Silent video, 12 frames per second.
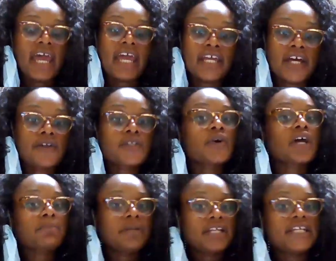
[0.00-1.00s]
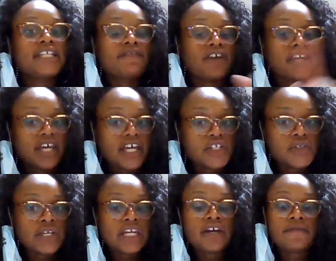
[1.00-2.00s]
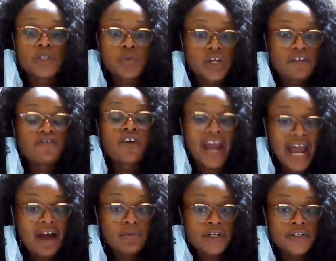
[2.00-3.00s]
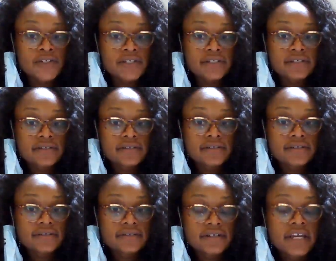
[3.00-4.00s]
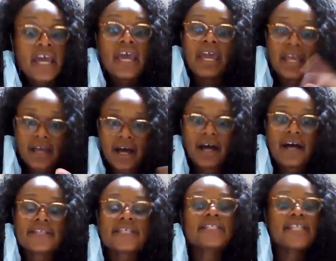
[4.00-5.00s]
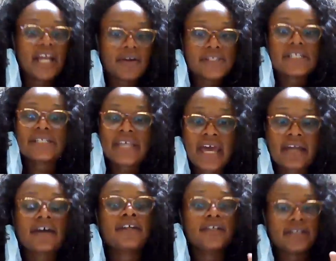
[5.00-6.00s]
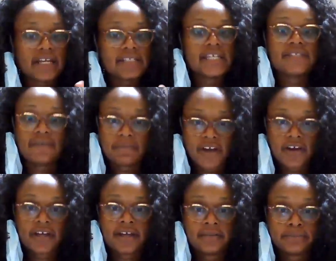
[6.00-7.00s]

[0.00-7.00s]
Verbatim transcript: and go to a completely different country in over 24 hours and caused a terrorist attack on the United States of America